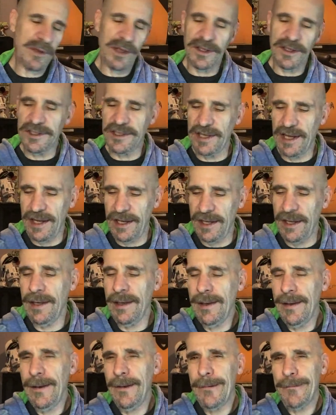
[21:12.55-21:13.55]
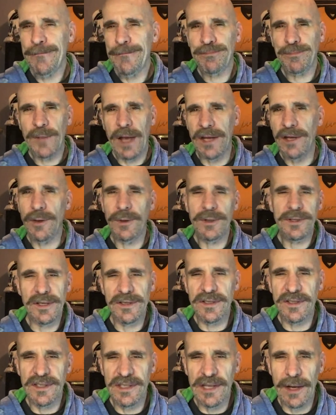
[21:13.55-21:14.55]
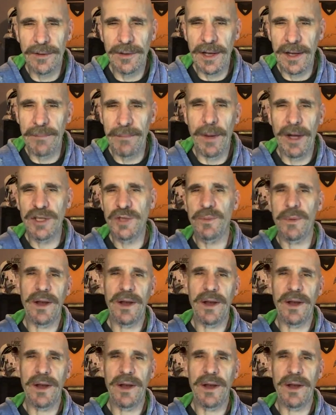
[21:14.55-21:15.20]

They'll say, I know it doesn't sound like much,